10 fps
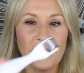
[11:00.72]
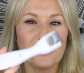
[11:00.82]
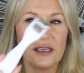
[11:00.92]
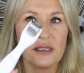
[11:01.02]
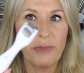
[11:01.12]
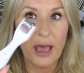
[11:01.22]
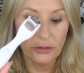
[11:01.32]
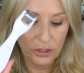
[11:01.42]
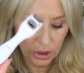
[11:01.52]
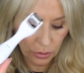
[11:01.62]
This is
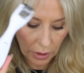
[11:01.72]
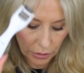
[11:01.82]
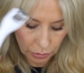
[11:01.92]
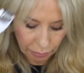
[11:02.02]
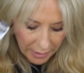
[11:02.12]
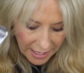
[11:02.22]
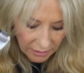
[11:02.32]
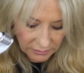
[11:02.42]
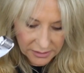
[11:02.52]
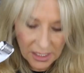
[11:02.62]
about
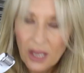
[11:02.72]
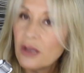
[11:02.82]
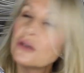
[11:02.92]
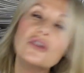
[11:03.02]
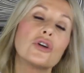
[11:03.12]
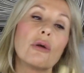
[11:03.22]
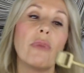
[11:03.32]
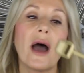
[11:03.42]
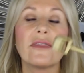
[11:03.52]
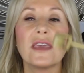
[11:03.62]
£200. You can
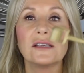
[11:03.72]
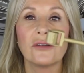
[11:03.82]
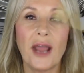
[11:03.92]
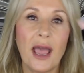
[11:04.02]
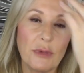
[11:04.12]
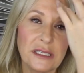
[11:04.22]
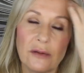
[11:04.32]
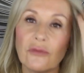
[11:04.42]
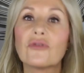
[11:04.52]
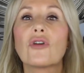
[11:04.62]
buy these on
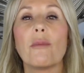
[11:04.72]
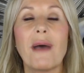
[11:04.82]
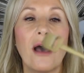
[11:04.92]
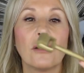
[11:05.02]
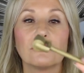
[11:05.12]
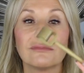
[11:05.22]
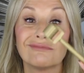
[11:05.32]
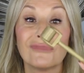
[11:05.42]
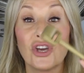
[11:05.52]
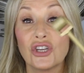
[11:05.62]
Amazon for about
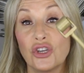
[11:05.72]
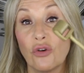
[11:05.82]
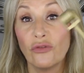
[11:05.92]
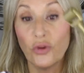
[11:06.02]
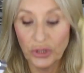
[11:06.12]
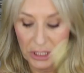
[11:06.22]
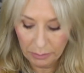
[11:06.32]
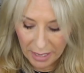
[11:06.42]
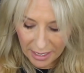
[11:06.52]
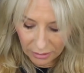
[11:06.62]
£30 or
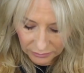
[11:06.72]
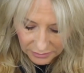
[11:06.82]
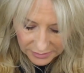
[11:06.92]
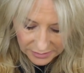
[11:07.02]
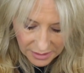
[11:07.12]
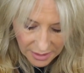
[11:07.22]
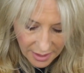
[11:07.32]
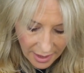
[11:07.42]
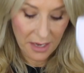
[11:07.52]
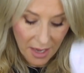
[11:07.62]
£40.
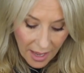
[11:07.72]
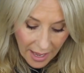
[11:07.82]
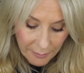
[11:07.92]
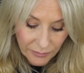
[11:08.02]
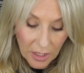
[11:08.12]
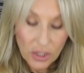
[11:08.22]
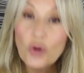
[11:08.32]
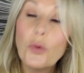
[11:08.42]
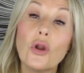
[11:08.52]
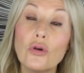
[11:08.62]

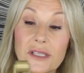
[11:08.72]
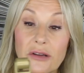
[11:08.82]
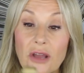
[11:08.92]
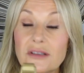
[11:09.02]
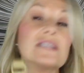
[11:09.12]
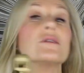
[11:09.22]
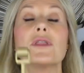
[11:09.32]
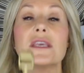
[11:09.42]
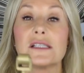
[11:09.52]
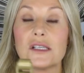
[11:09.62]
You will also notice it
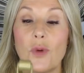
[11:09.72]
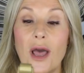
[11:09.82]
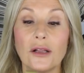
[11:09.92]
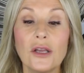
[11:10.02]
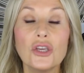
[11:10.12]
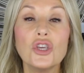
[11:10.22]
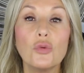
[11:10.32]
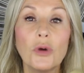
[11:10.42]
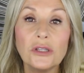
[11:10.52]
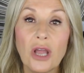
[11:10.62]
with this as well.
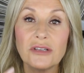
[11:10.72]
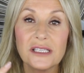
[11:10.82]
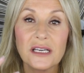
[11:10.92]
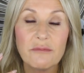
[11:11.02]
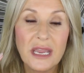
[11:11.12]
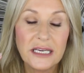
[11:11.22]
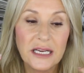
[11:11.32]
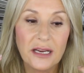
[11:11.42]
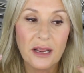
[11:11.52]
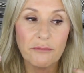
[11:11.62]
You will notice an
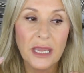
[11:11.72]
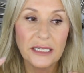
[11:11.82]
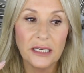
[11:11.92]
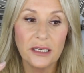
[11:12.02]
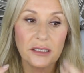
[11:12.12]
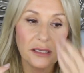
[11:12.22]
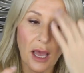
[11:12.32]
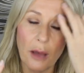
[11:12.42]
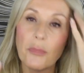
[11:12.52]
immediate